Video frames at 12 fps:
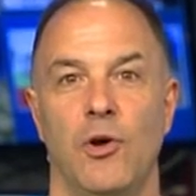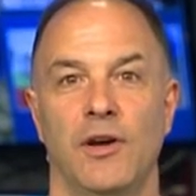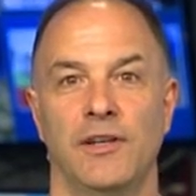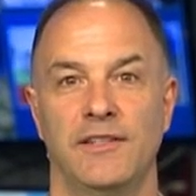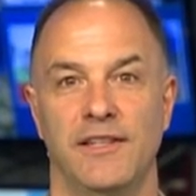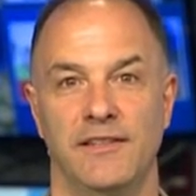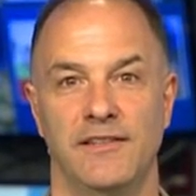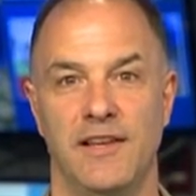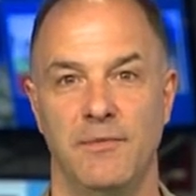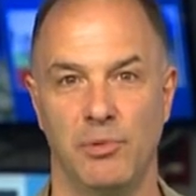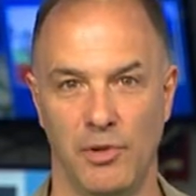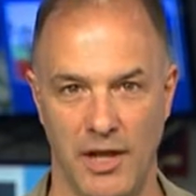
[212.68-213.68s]
on
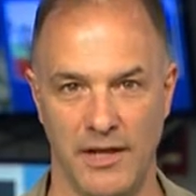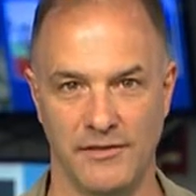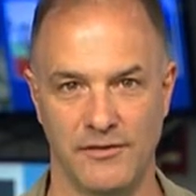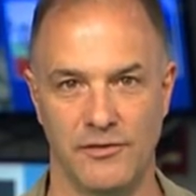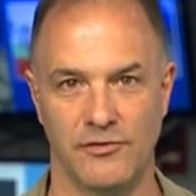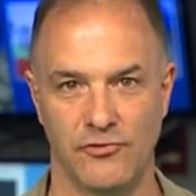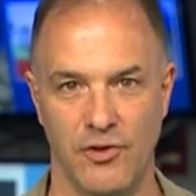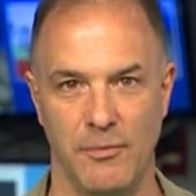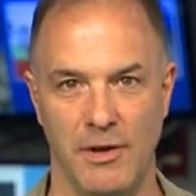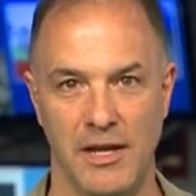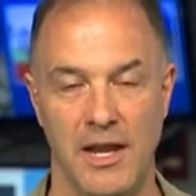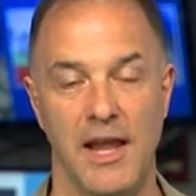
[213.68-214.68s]
Disney Plus streaming,